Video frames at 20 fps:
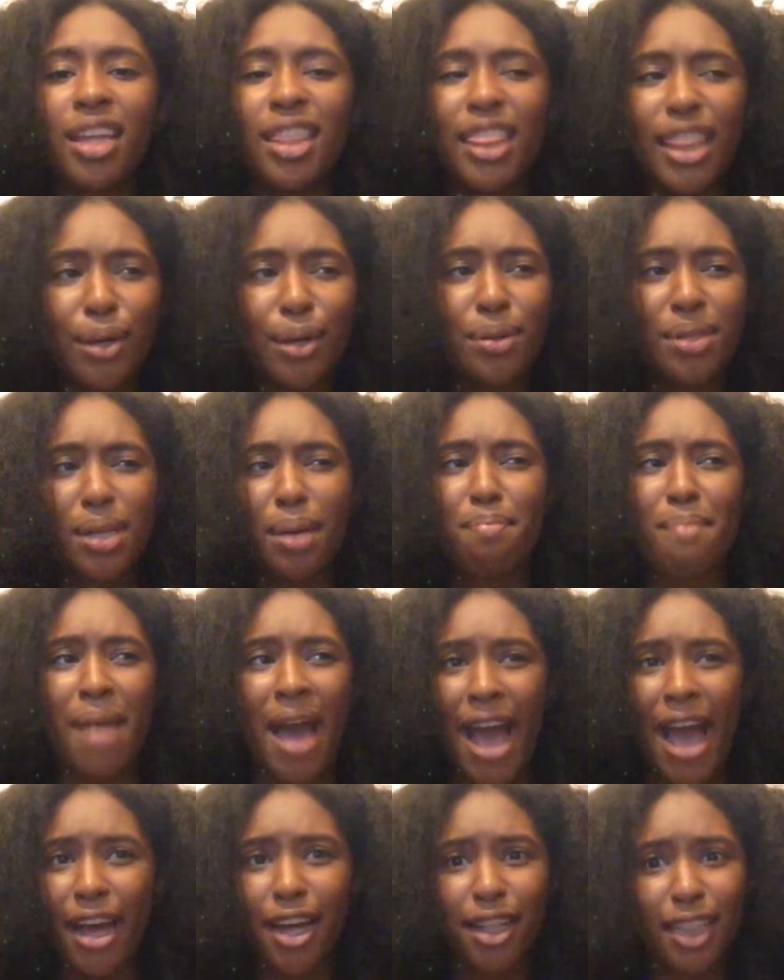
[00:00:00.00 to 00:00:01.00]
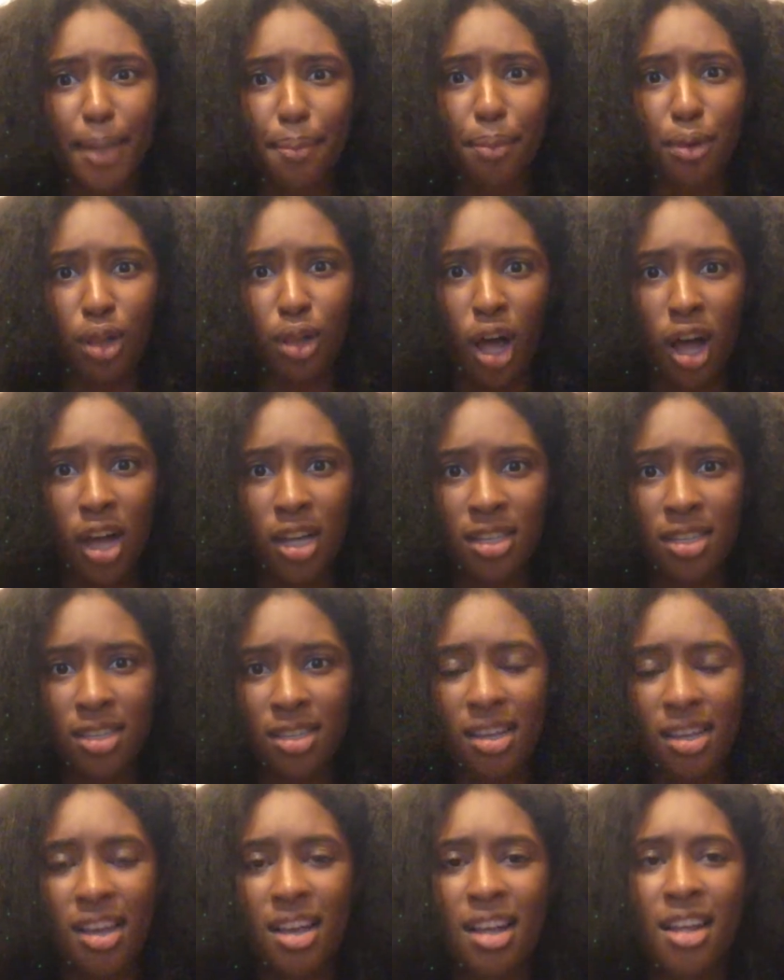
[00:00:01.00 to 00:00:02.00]
There was a MAC lip
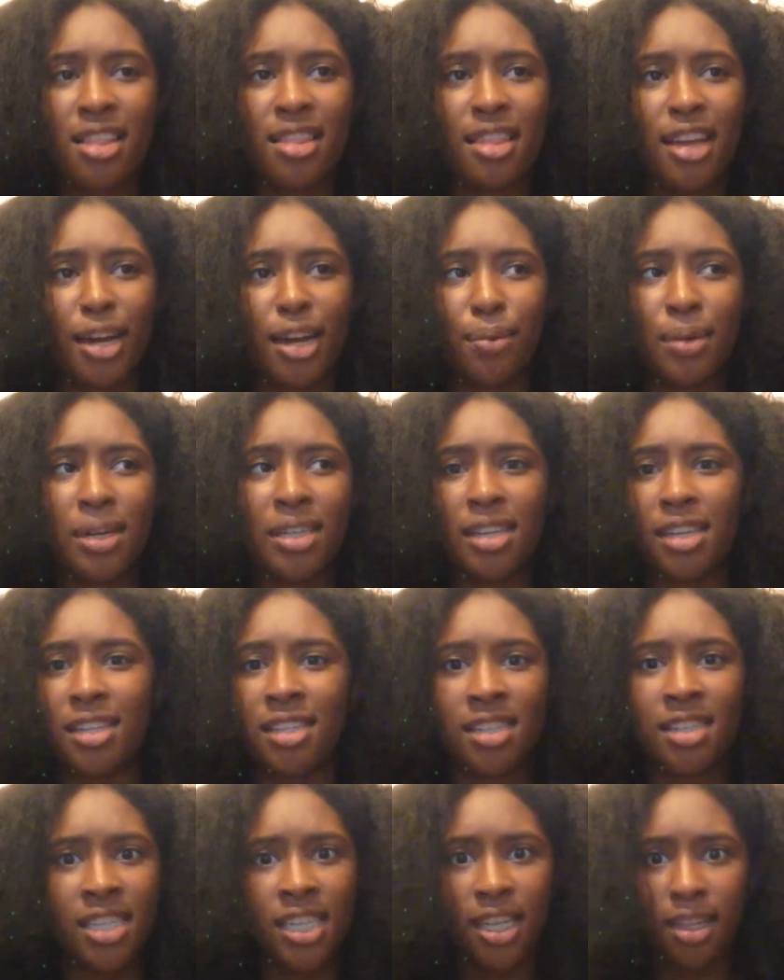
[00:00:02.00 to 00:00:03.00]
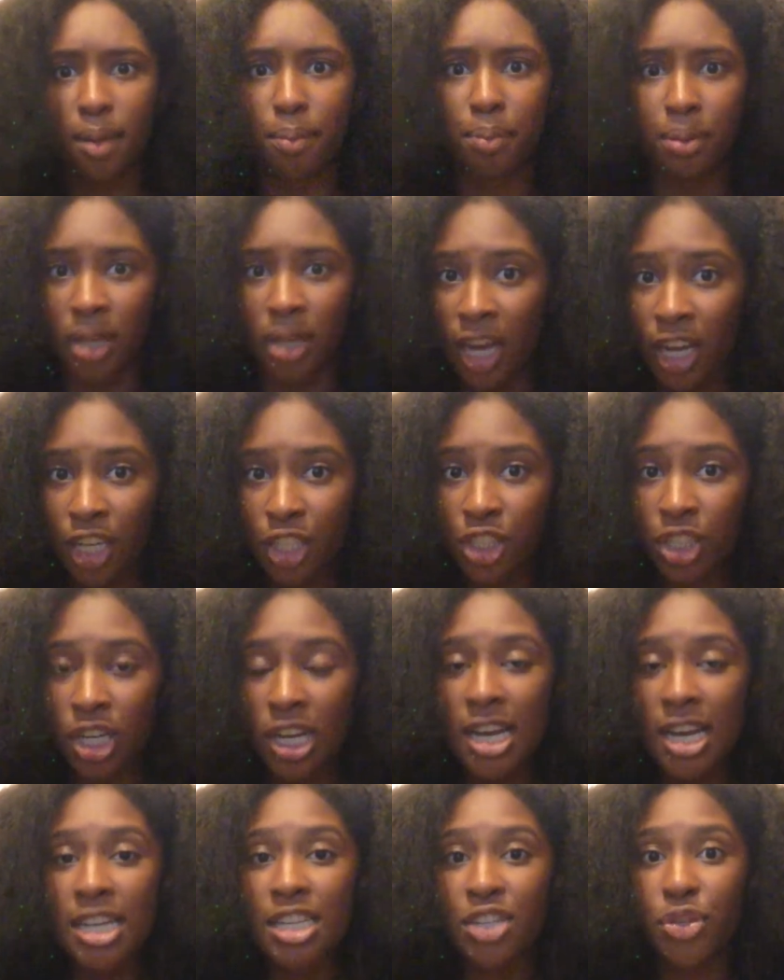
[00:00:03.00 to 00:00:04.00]
gloss, there was a Stila blush.
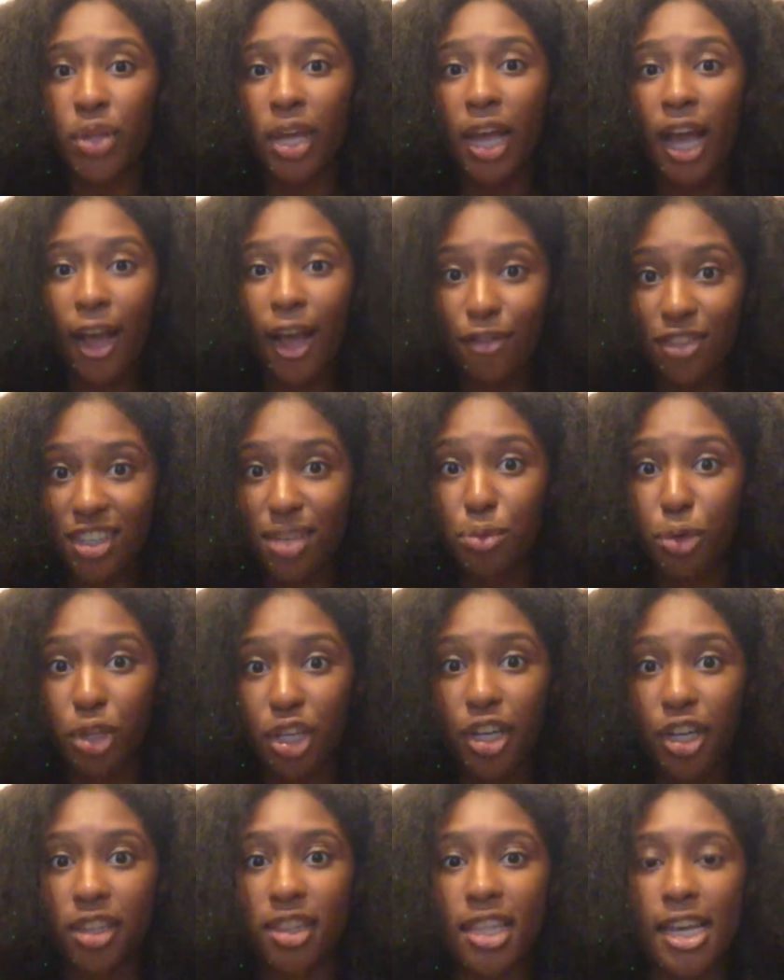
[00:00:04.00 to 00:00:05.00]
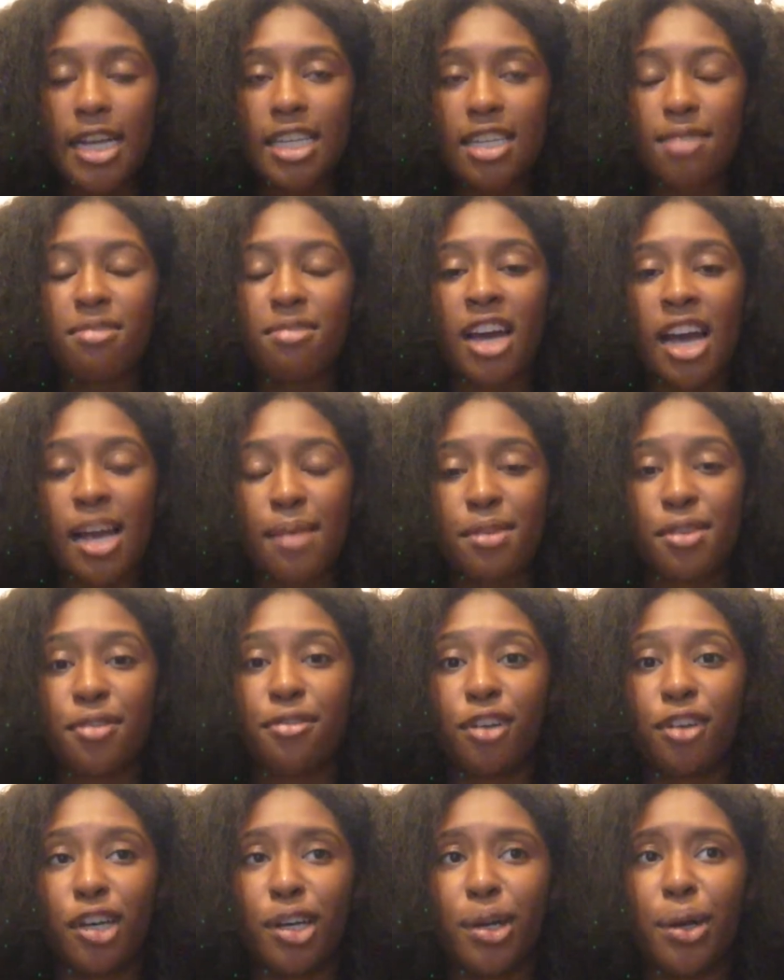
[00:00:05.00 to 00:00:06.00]
So they have some really good things sometimes
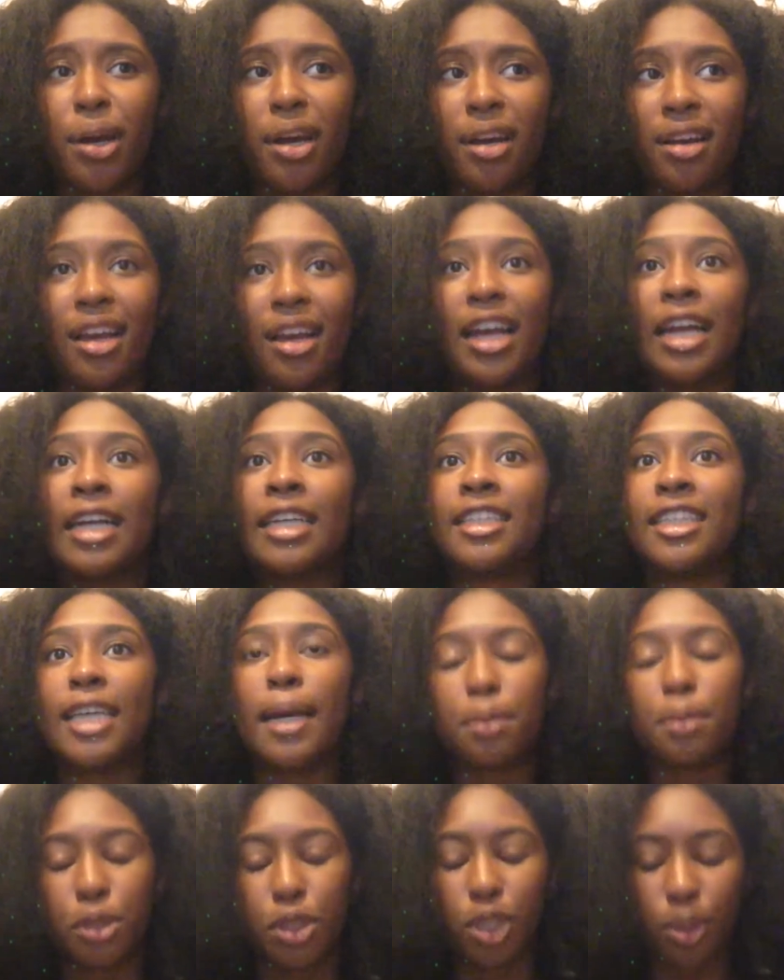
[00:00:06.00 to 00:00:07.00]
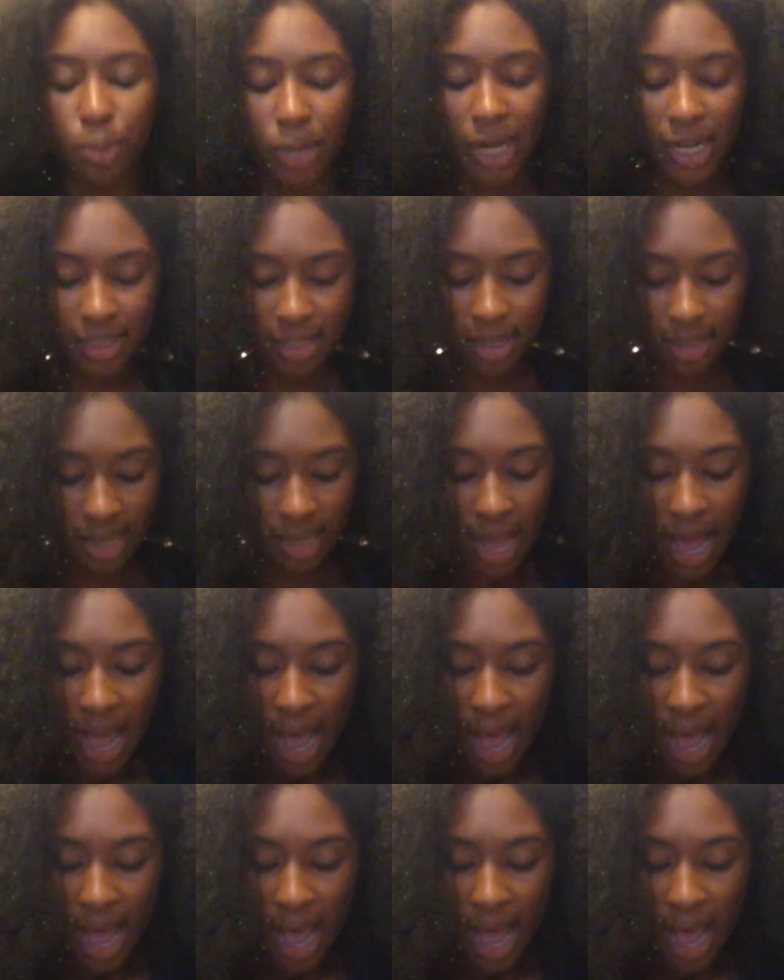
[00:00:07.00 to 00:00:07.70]
for exceptional prices.